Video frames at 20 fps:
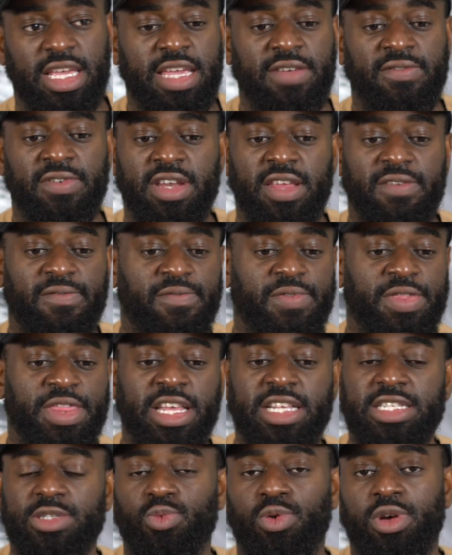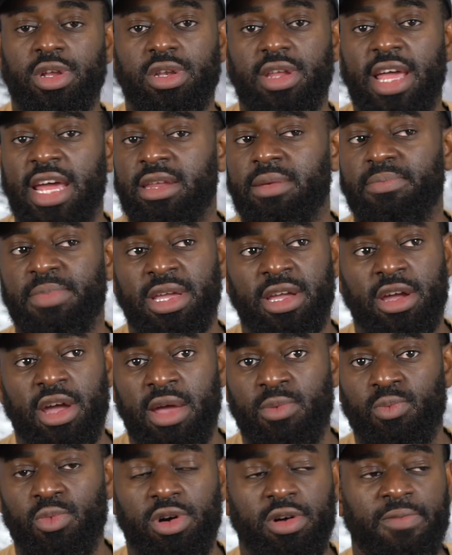even if things weren't hadn't been
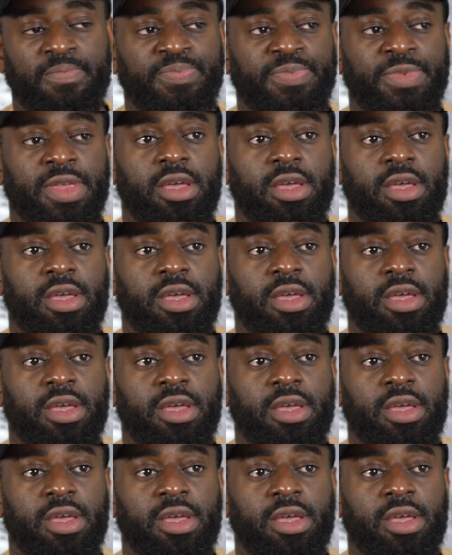going well,